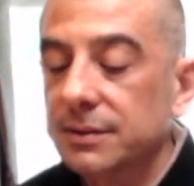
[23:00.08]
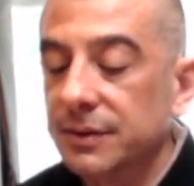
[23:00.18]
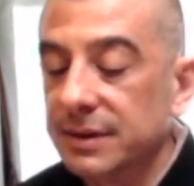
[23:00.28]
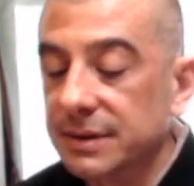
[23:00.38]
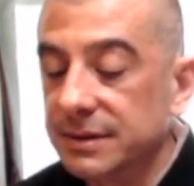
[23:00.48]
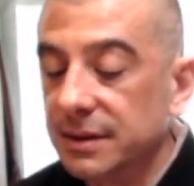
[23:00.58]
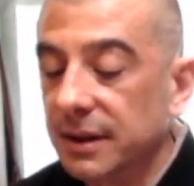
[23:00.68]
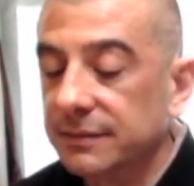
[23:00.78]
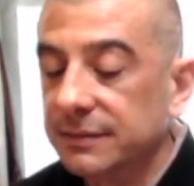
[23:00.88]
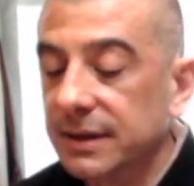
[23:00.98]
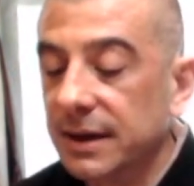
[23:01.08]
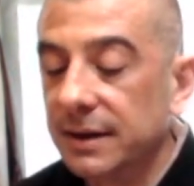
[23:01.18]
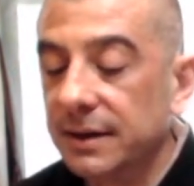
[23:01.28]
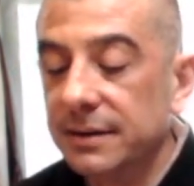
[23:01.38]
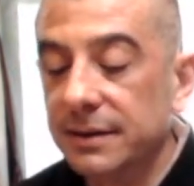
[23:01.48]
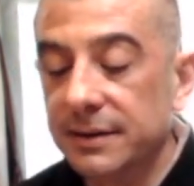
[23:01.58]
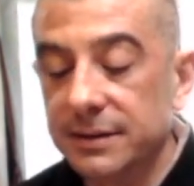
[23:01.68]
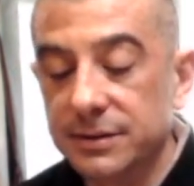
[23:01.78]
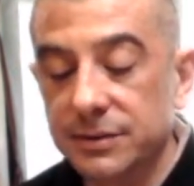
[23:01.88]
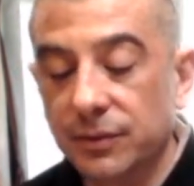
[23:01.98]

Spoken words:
This is the left side, and this is the